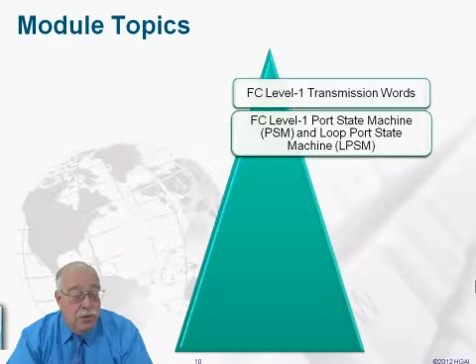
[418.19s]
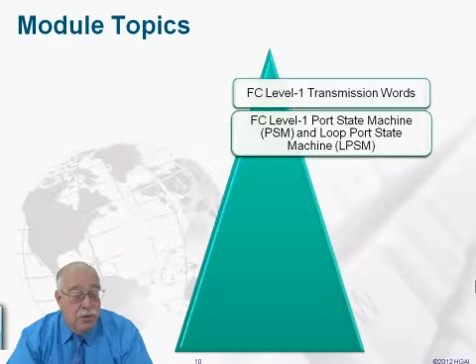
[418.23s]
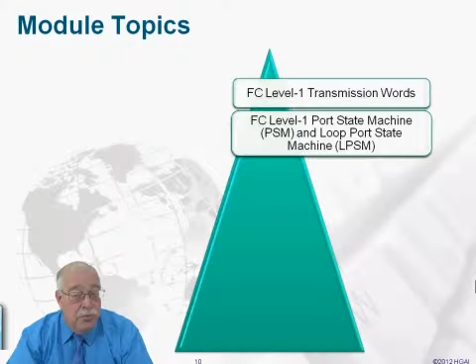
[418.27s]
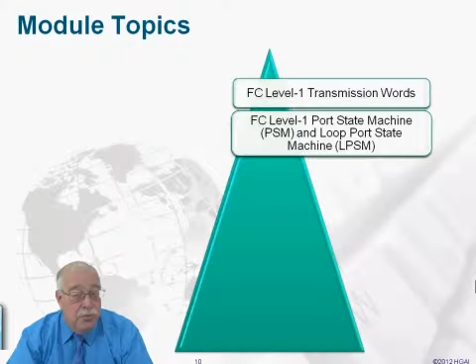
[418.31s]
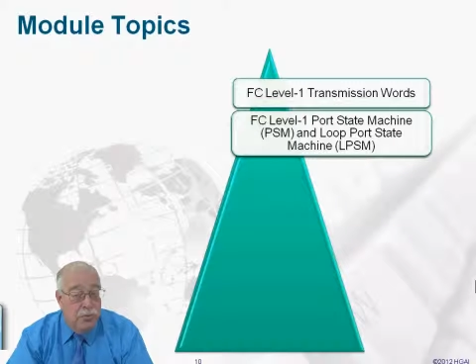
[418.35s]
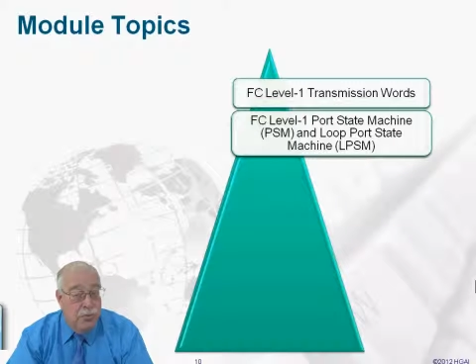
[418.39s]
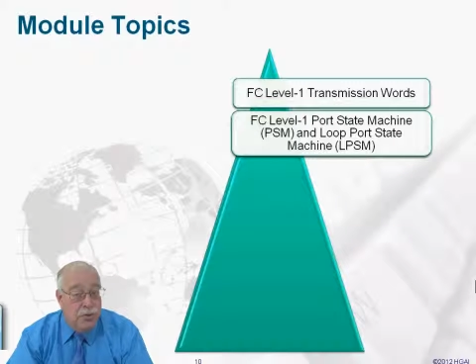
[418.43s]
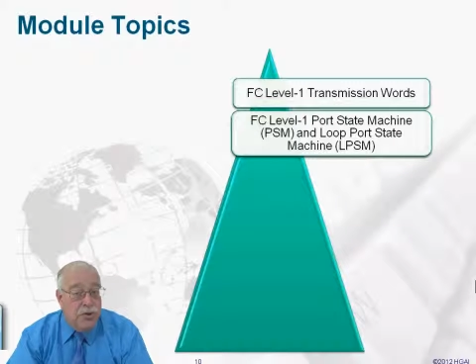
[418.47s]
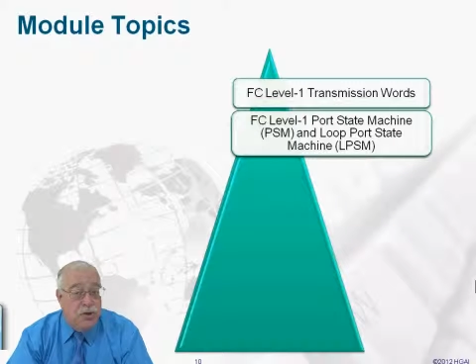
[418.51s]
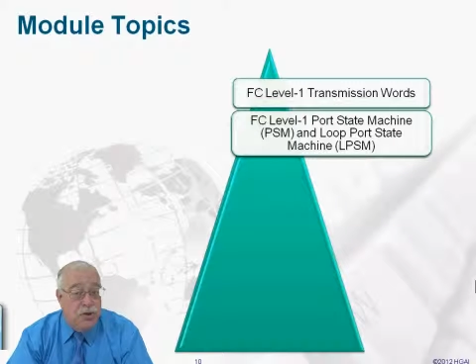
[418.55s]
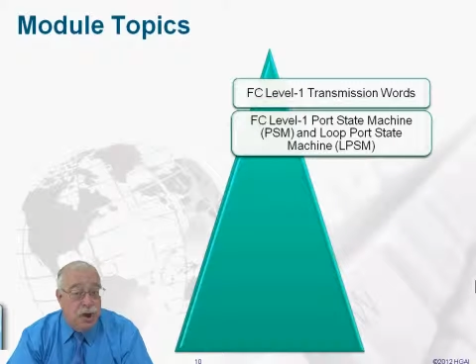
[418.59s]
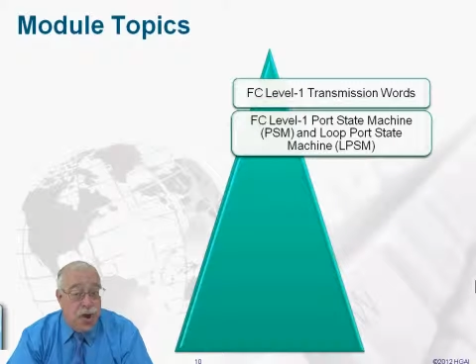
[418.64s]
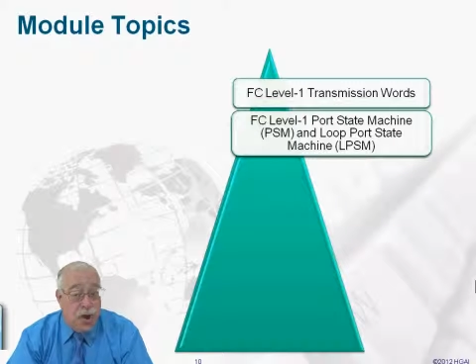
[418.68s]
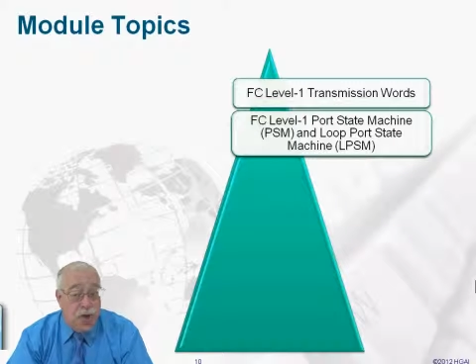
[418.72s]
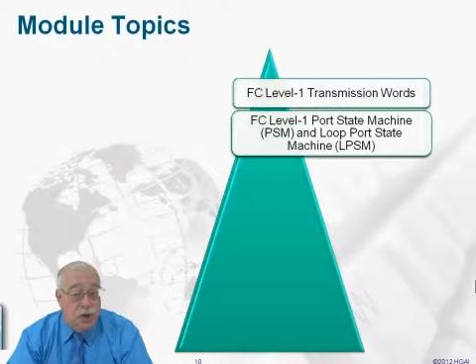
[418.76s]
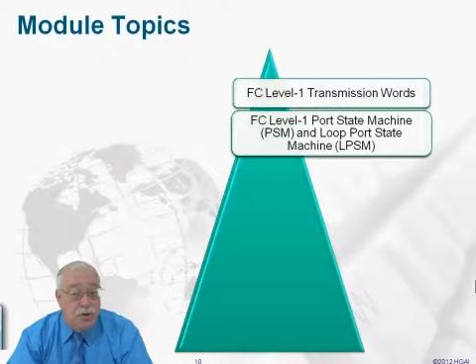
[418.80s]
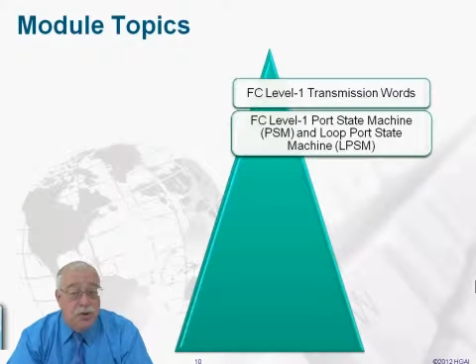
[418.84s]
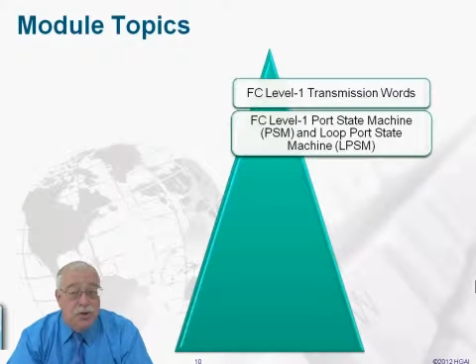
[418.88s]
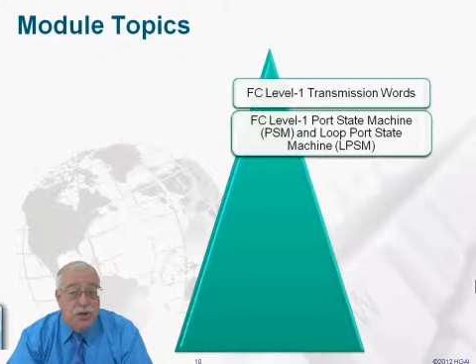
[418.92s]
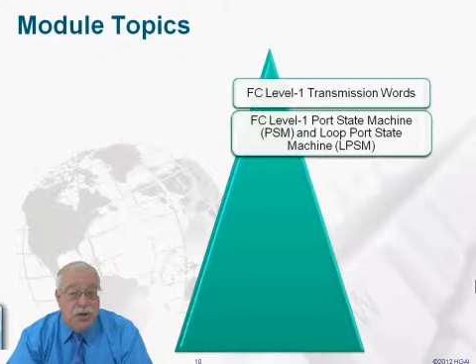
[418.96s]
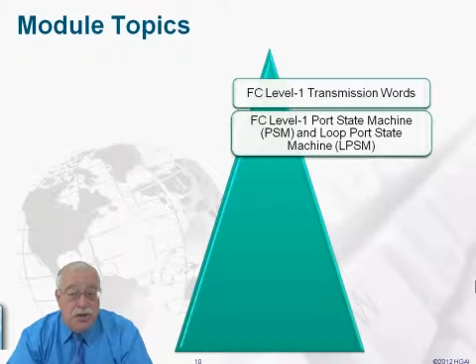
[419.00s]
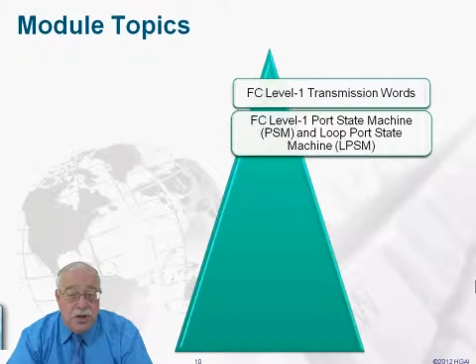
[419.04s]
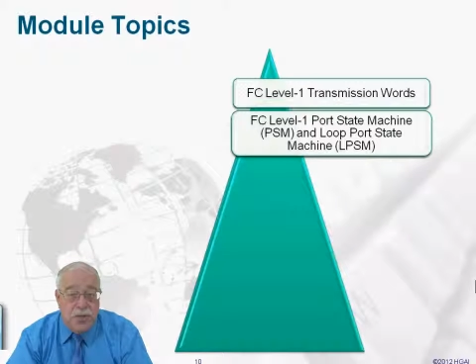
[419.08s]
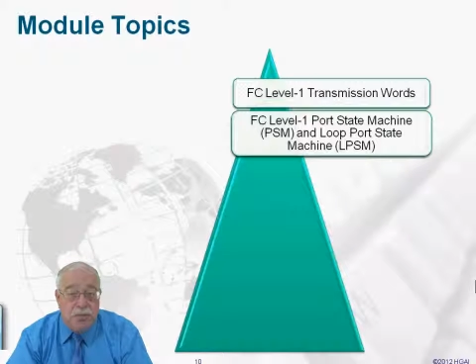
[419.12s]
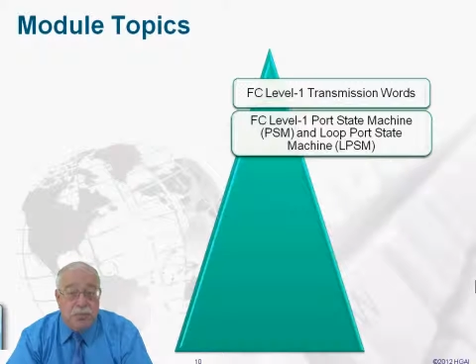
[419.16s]
we talk
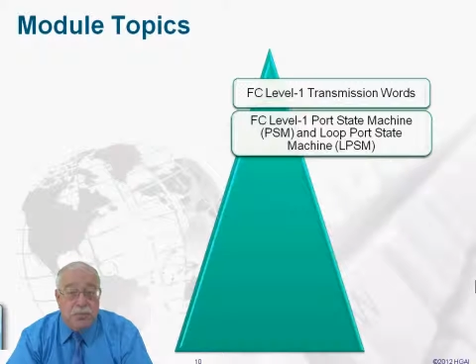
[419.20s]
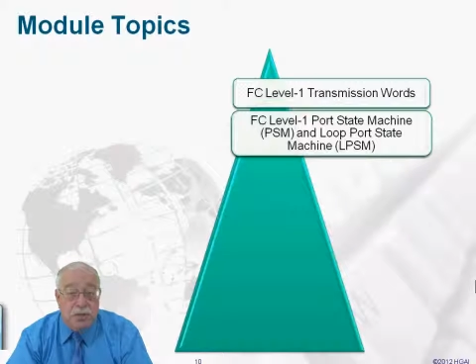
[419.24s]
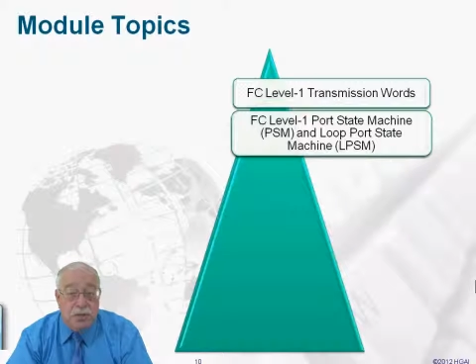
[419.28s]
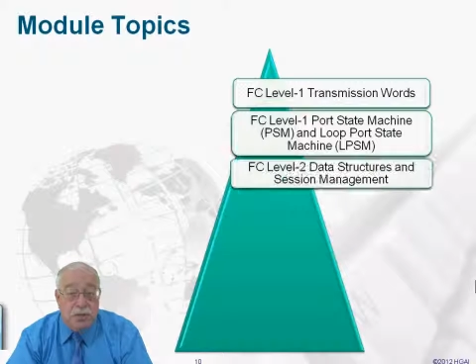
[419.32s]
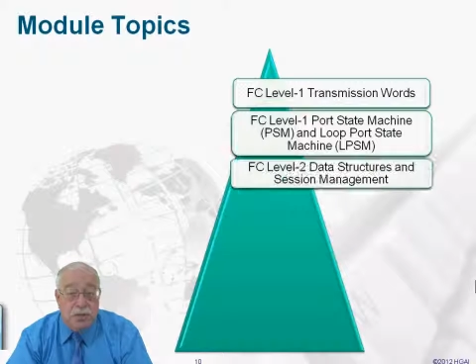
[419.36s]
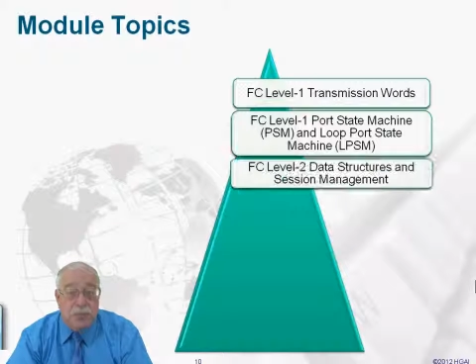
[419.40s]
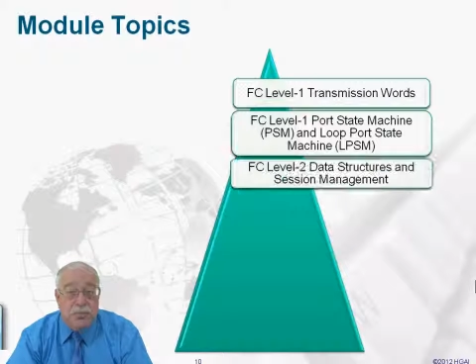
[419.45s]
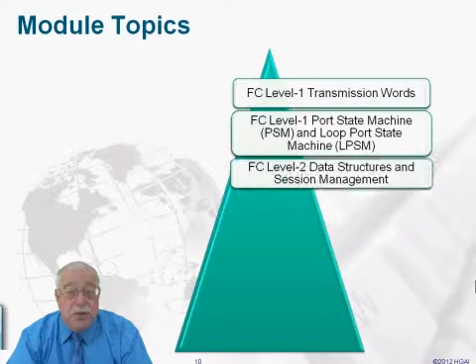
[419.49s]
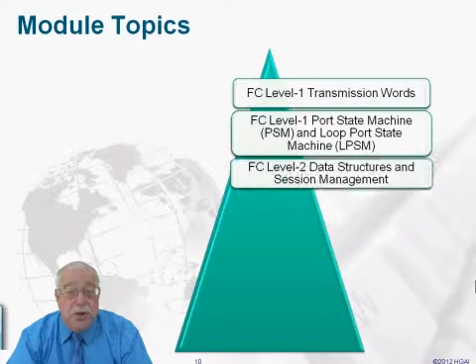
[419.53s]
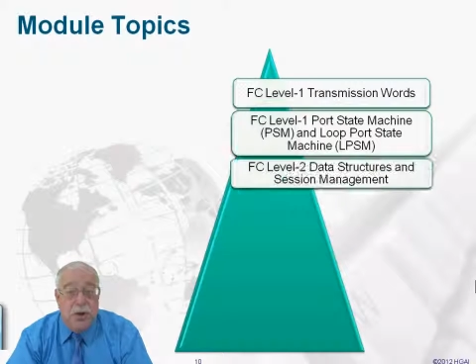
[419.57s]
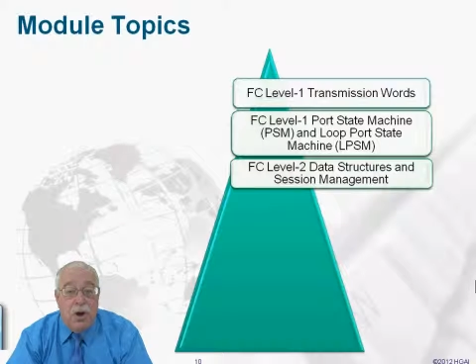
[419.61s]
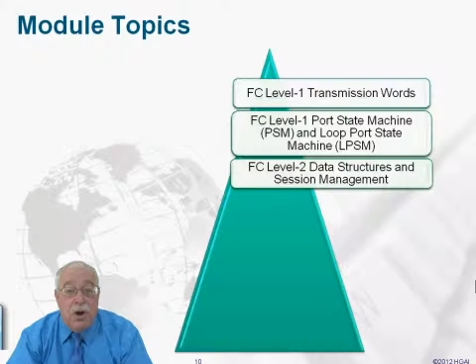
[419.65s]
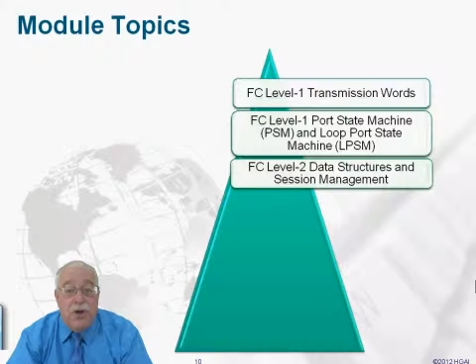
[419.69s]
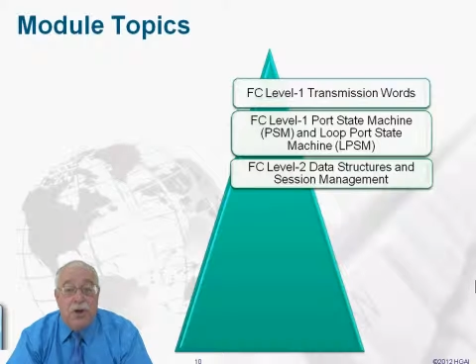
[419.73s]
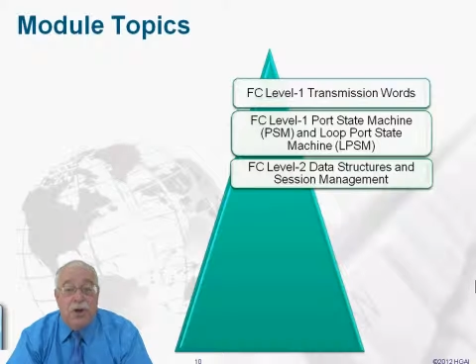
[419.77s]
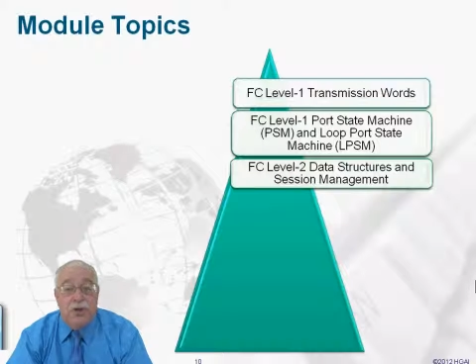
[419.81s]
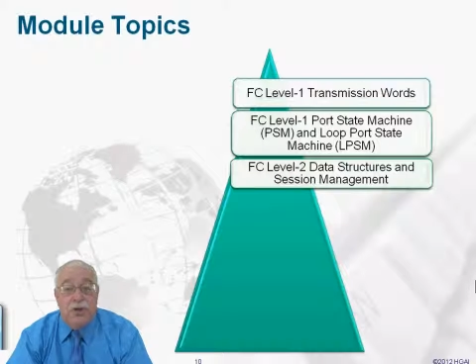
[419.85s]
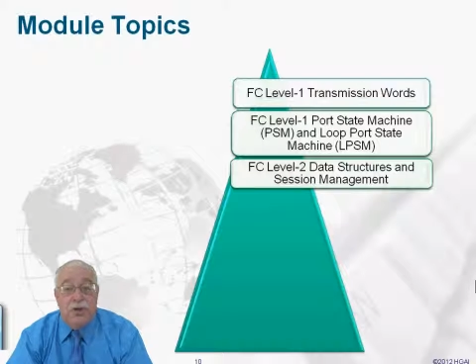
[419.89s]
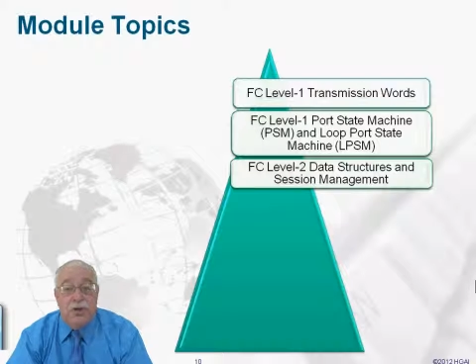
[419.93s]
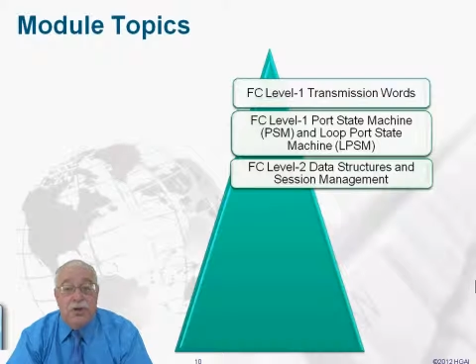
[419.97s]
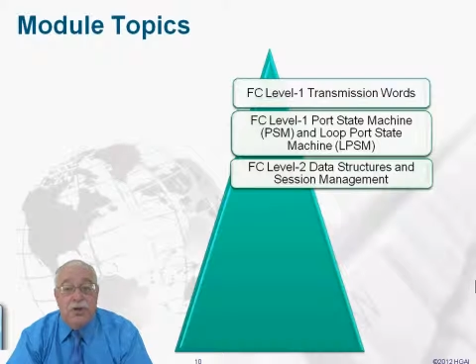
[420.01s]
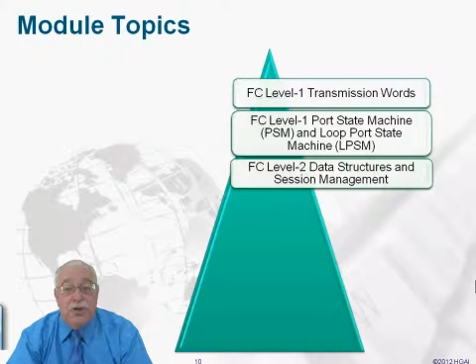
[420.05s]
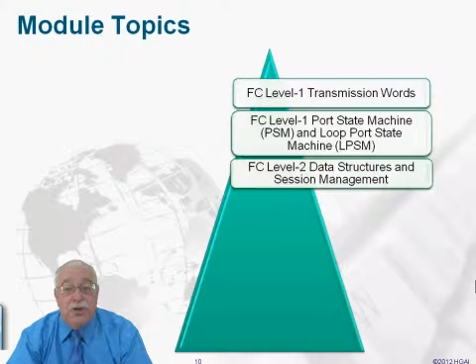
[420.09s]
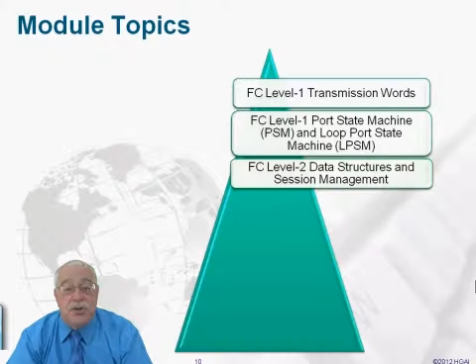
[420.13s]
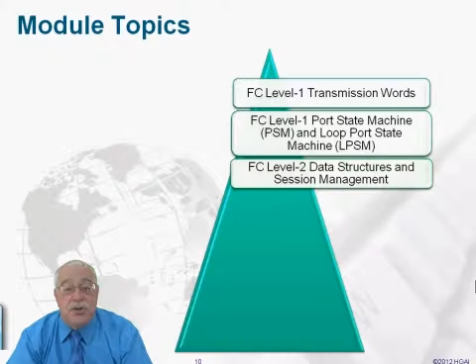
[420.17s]
about the different
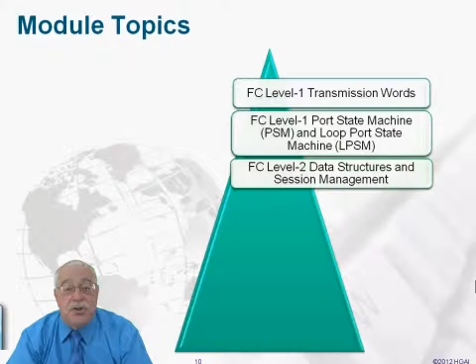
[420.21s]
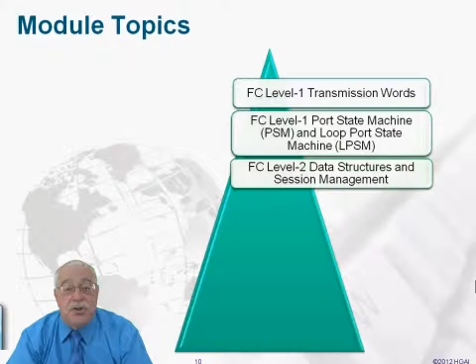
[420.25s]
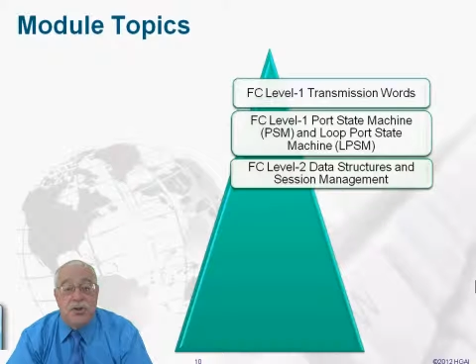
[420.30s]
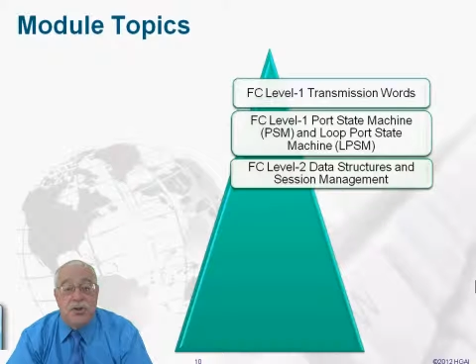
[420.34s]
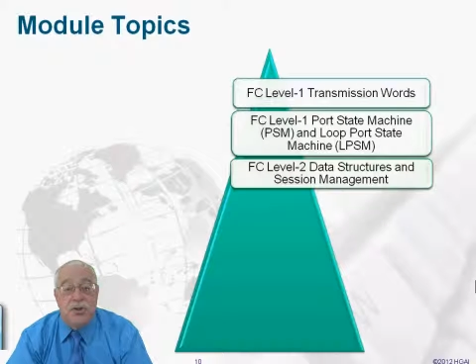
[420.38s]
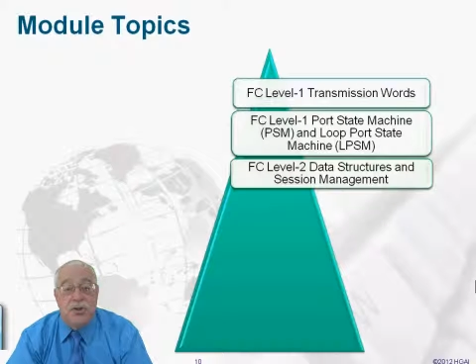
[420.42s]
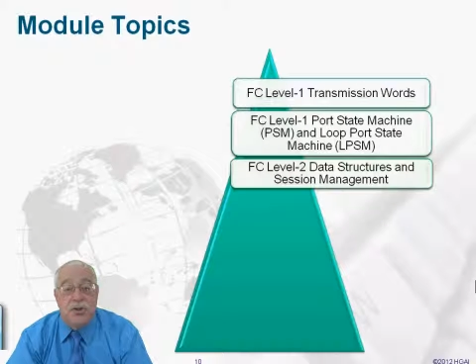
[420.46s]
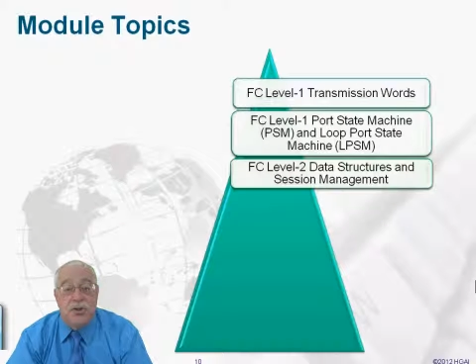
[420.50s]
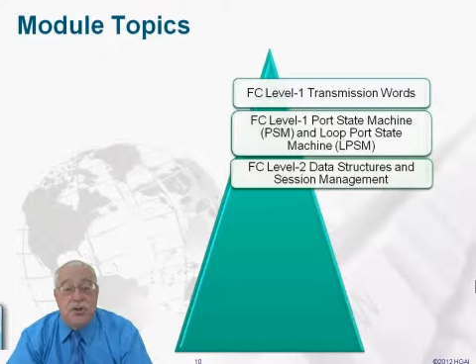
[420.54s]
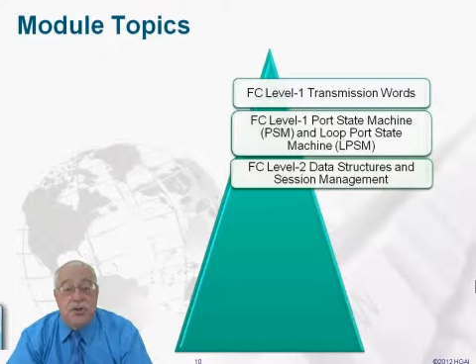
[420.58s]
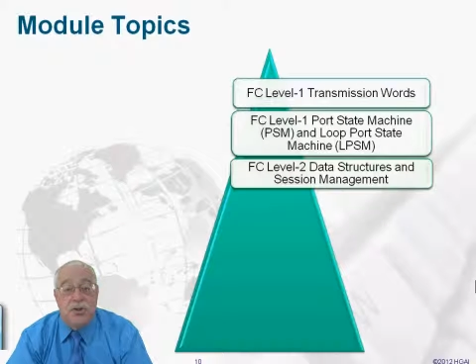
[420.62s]
topologies.